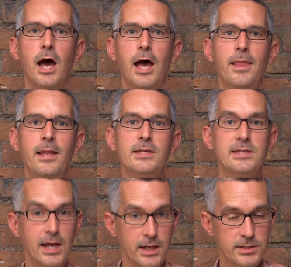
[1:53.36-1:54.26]
And then the
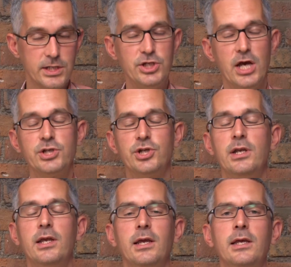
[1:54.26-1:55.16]
second
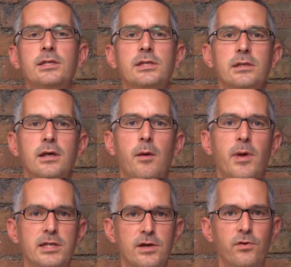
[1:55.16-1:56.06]
suggestion is a
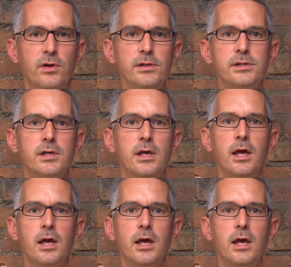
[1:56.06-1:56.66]
bit different.